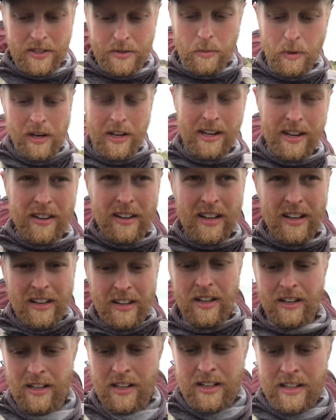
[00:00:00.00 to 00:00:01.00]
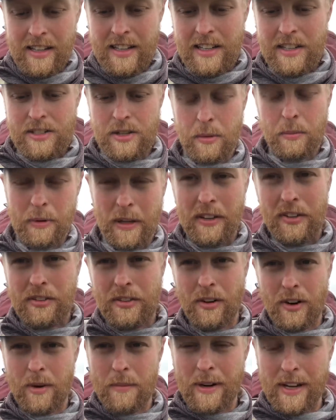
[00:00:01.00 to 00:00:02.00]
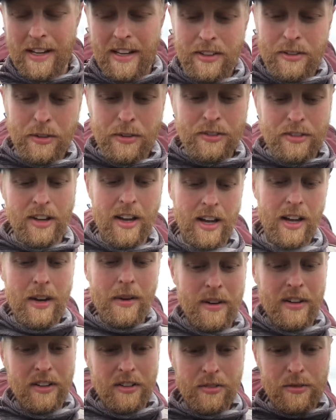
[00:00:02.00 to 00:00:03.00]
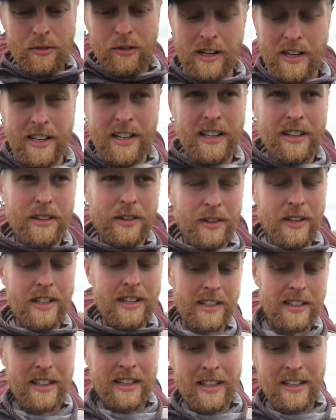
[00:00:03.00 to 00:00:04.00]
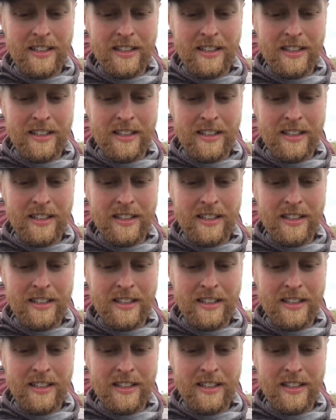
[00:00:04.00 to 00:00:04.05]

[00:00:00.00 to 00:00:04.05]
one little blister on my little toe and it's really annoying